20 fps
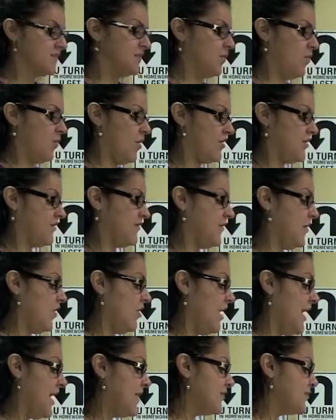of the
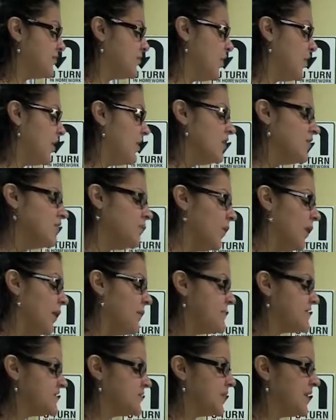waterfall and thought of
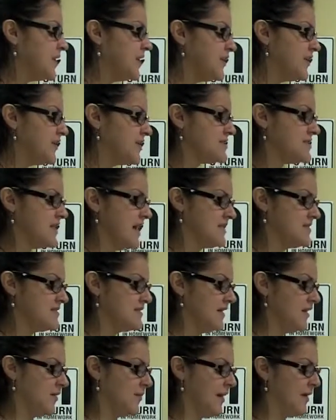what Miss Peters had
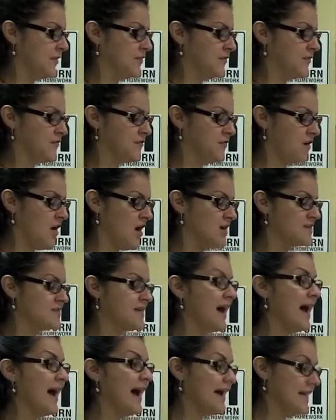said about the frogs
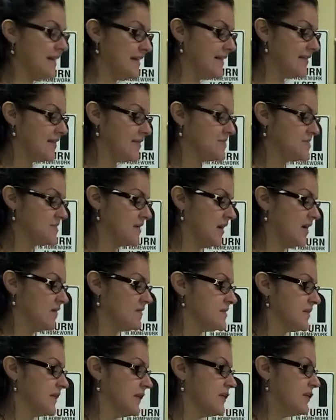hiding
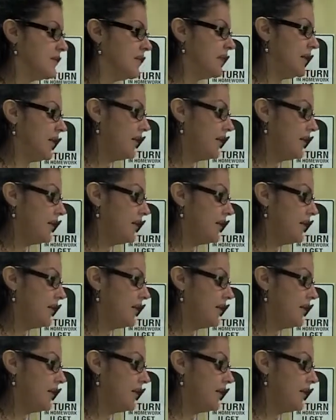themselves and